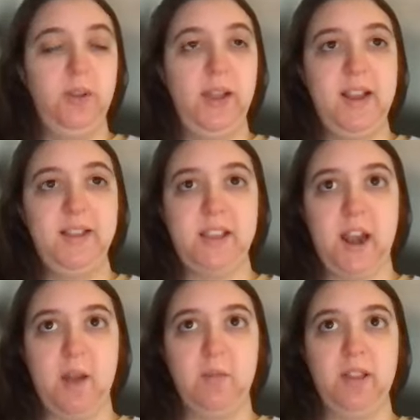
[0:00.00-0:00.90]
like I said,
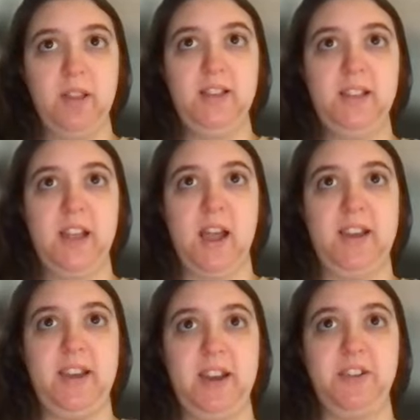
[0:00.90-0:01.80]
I realized that I
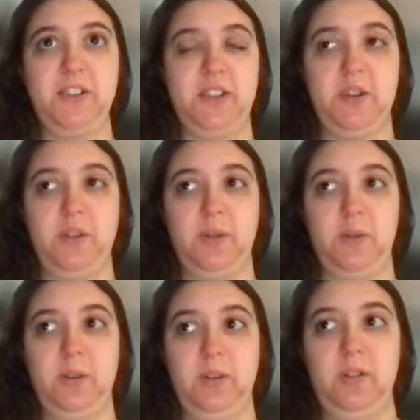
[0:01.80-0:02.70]
needed
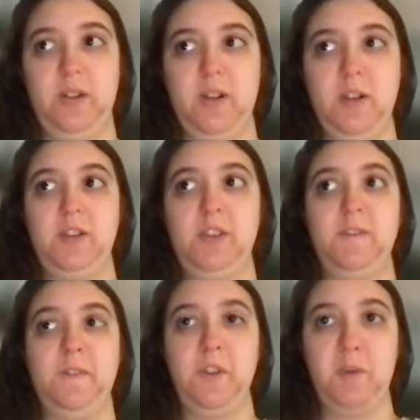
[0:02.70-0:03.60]
to
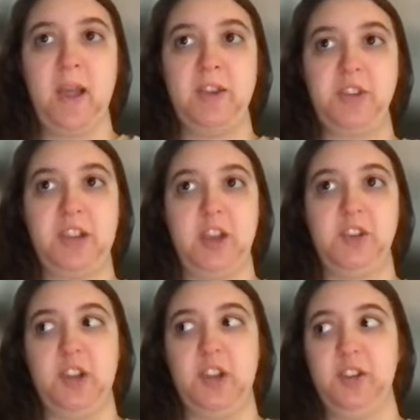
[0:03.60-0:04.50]
further my
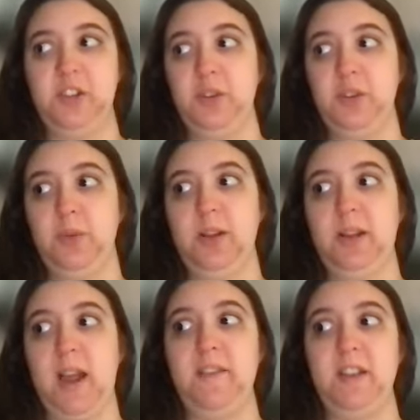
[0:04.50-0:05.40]
education, to
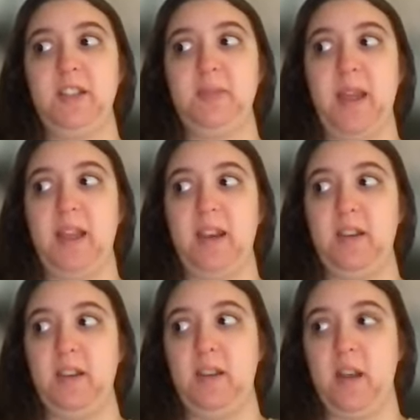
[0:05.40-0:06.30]
kind of
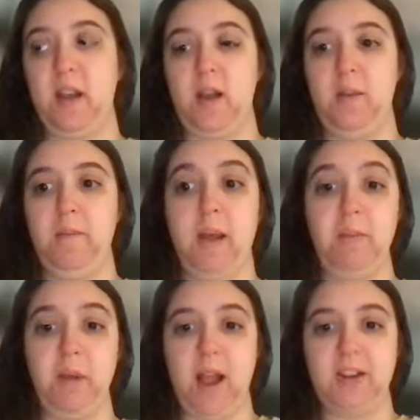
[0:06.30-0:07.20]
expand my
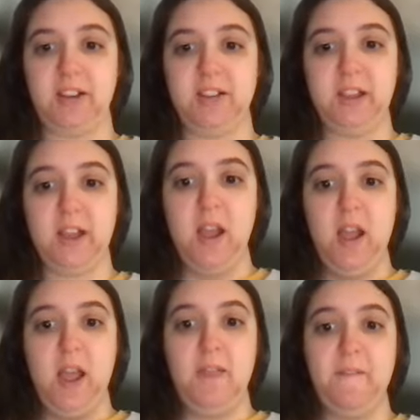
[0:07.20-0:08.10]
practice.
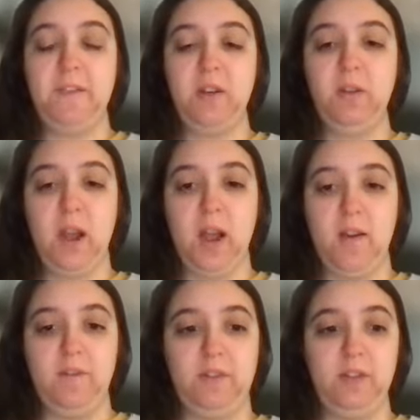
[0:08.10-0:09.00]
In the field
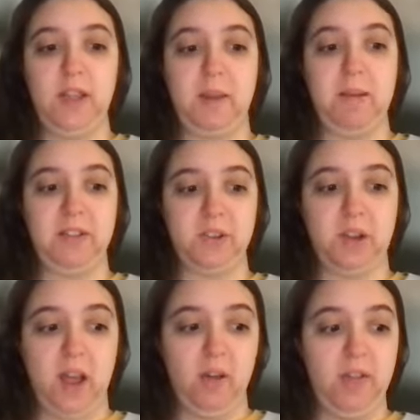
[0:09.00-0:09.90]
of mental
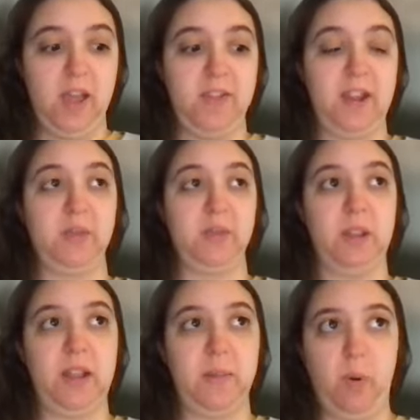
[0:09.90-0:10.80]
health, I think it's
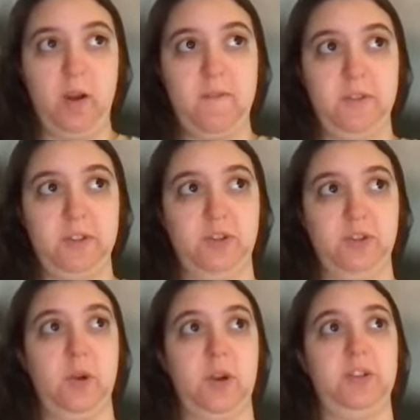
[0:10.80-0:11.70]
really important for
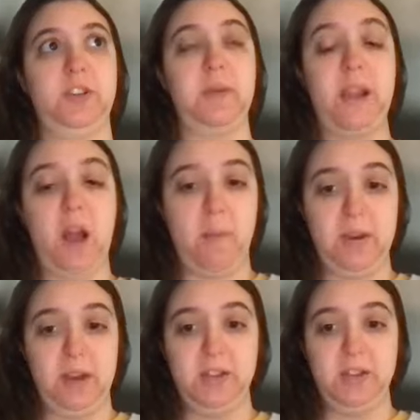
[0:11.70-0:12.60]
social workers to be
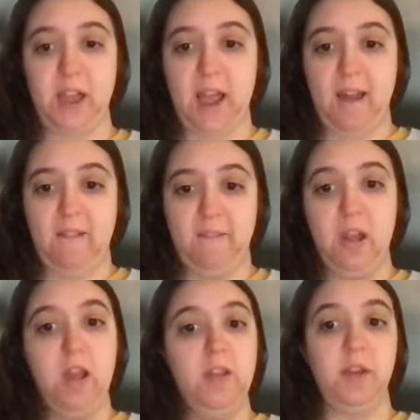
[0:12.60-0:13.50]
competent, to have
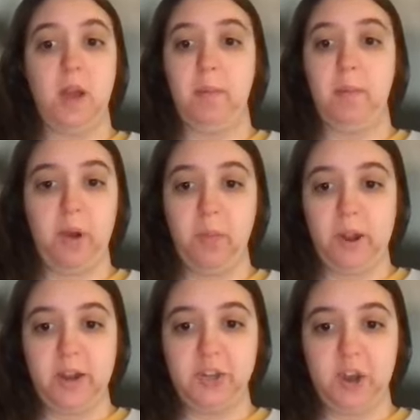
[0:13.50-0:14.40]
the
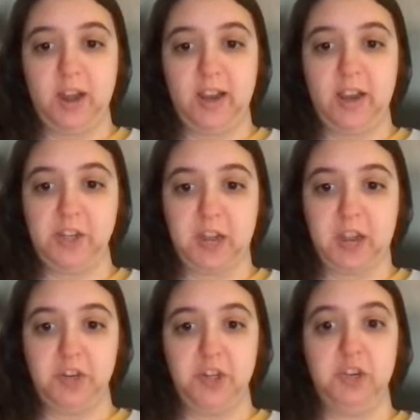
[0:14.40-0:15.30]
appropriate training and
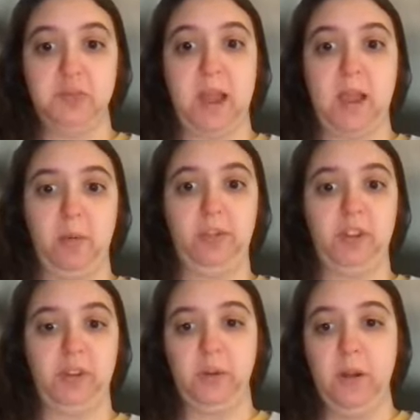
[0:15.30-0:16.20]
education to be able
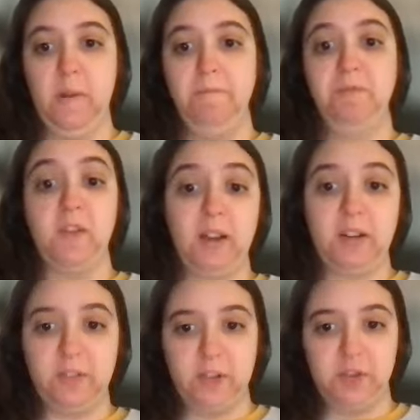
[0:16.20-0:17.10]
to
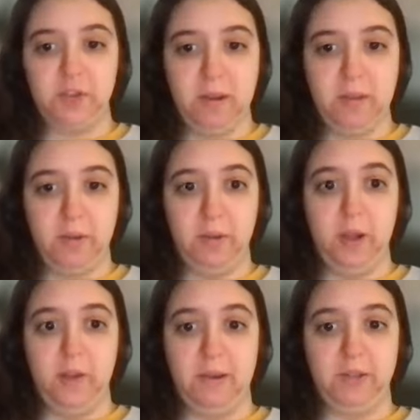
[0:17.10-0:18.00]
effectively treat people who
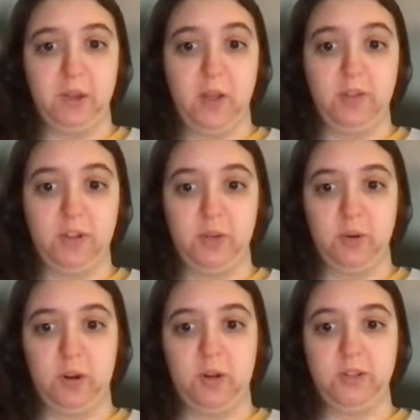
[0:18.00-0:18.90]
have mental health
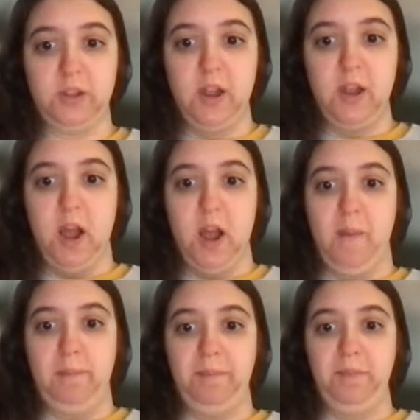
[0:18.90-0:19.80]
disorders.
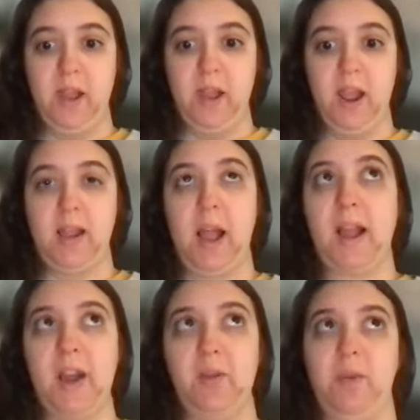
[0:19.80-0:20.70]
And I
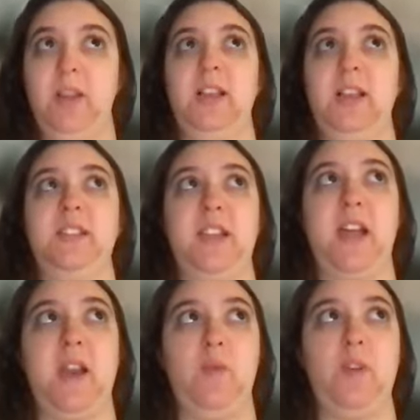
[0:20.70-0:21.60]
kind of realized
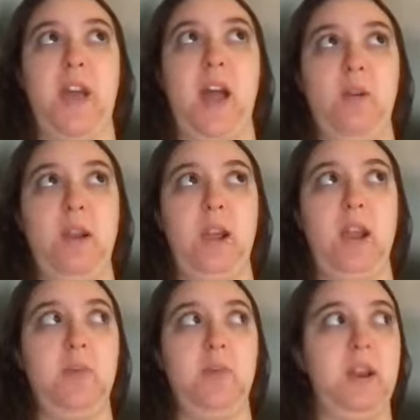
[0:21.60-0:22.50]
that without
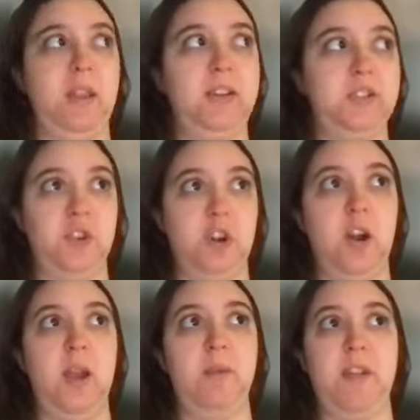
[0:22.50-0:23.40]
independent
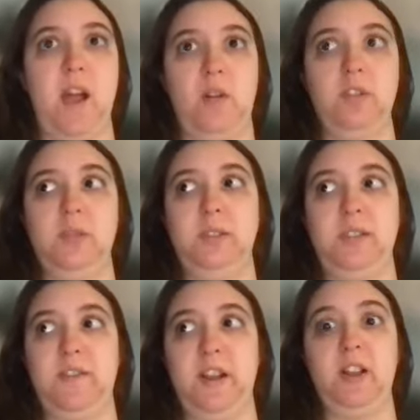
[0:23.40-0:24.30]
licensure and without
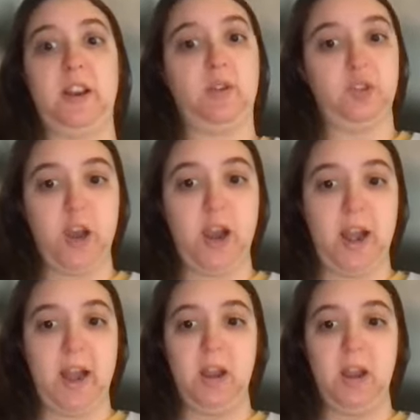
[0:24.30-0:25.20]
specific clinical
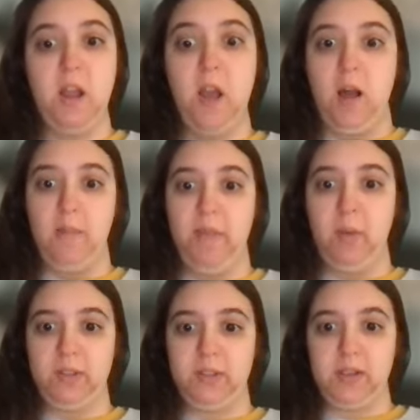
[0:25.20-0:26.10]
training, that
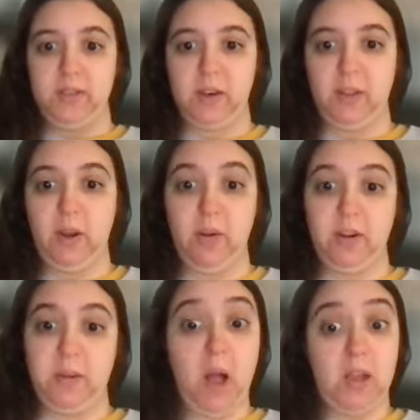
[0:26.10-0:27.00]
wasn't necessarily going to
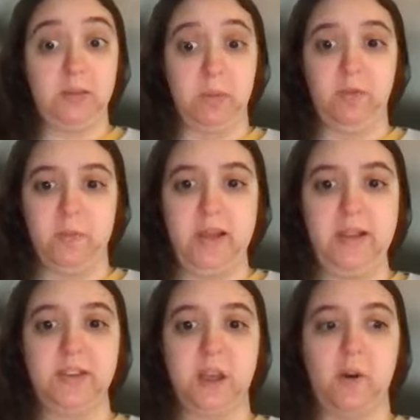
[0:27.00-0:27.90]
be possible for me.
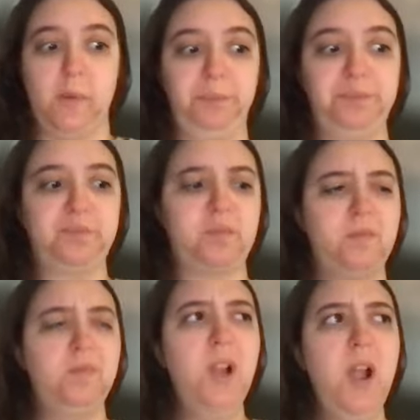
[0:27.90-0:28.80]
So
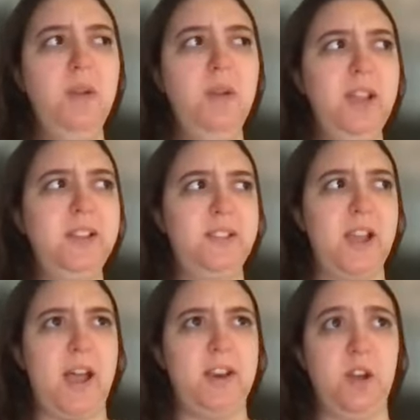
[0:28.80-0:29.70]
I realized
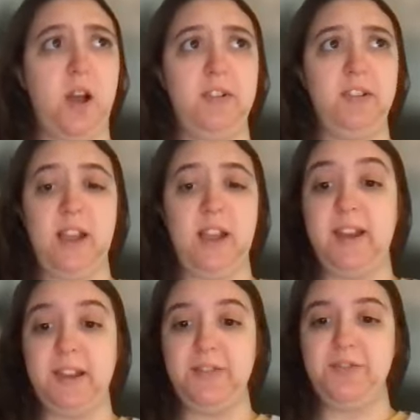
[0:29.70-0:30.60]
that obviously I
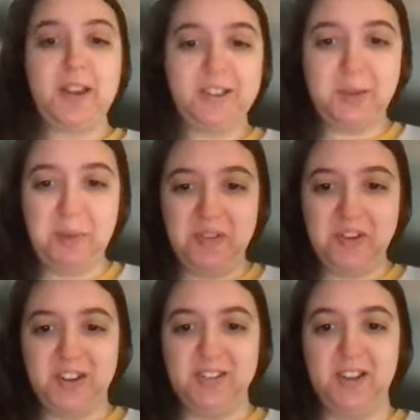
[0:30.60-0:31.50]
need training
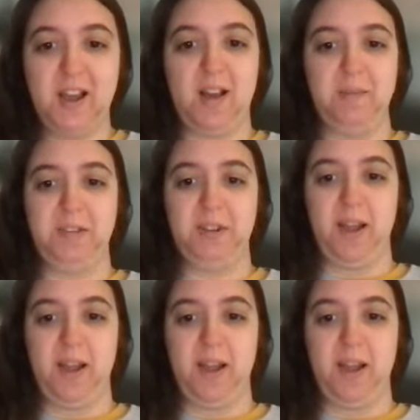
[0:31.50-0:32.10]
supervision, so